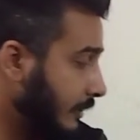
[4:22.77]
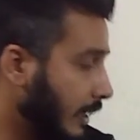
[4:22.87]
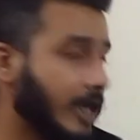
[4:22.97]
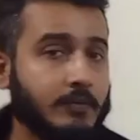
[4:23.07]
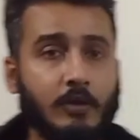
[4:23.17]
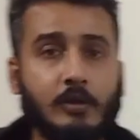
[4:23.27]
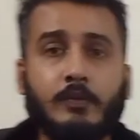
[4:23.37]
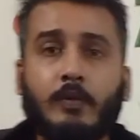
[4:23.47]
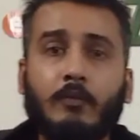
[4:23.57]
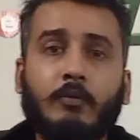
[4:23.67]
cash flows
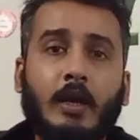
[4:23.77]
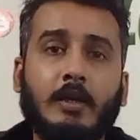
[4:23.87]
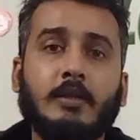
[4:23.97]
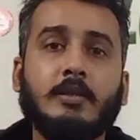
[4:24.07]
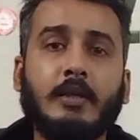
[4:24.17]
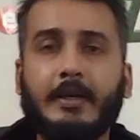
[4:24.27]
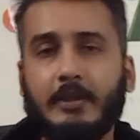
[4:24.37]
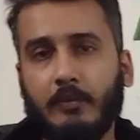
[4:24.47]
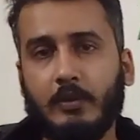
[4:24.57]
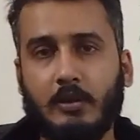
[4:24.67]
from financing
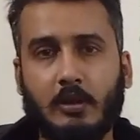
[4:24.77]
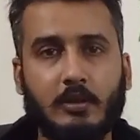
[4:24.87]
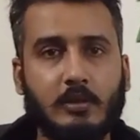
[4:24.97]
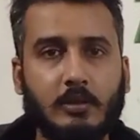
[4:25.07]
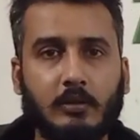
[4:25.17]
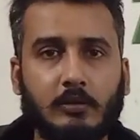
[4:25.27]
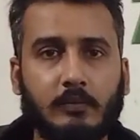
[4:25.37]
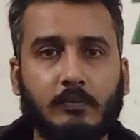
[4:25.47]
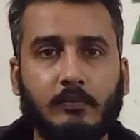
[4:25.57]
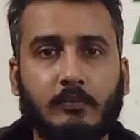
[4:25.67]
activities.
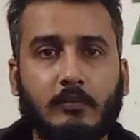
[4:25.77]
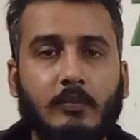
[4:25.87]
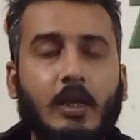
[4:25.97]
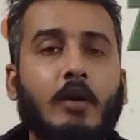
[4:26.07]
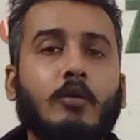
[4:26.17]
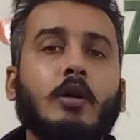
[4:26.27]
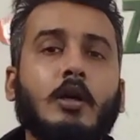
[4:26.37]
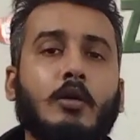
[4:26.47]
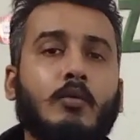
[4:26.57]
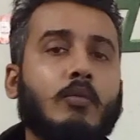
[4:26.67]
Now
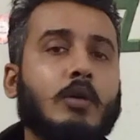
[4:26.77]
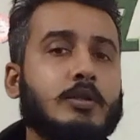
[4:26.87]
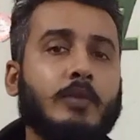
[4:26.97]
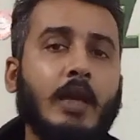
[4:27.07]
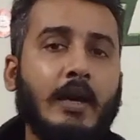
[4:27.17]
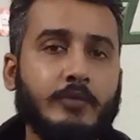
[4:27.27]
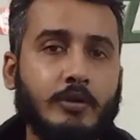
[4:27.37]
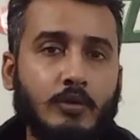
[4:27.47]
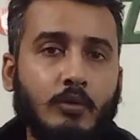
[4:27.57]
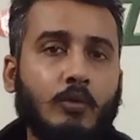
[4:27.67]
what we have to
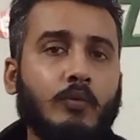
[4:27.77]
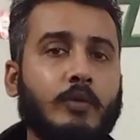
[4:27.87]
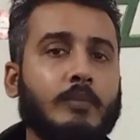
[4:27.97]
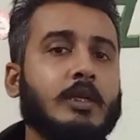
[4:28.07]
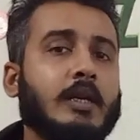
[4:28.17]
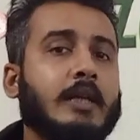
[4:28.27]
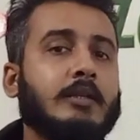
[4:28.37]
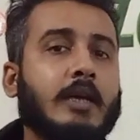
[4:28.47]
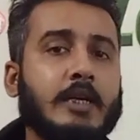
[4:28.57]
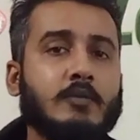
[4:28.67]
do from the net
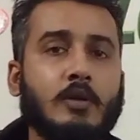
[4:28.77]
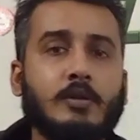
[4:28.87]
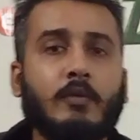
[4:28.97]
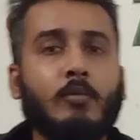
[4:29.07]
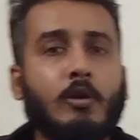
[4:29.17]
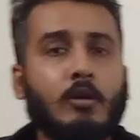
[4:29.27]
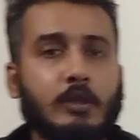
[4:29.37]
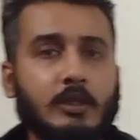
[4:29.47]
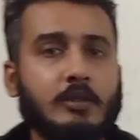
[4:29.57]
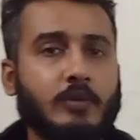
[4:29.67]
cash flows from all
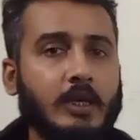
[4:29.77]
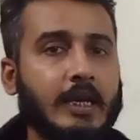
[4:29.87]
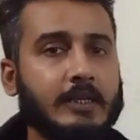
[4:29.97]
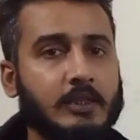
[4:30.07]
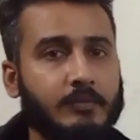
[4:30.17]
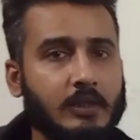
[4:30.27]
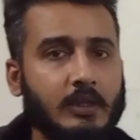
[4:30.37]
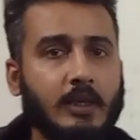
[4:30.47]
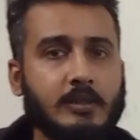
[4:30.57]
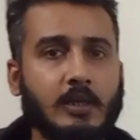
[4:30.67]
these three
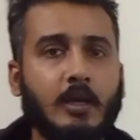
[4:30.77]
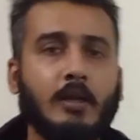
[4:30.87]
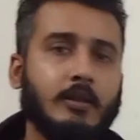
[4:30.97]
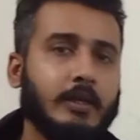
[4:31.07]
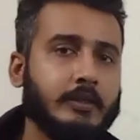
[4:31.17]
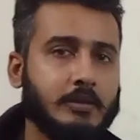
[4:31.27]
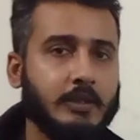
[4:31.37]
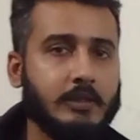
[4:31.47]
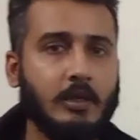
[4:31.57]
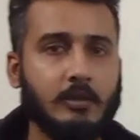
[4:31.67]
activities, let us
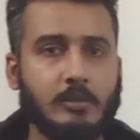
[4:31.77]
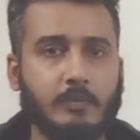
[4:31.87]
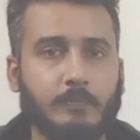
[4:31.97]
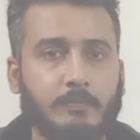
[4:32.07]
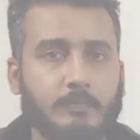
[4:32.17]
discuss.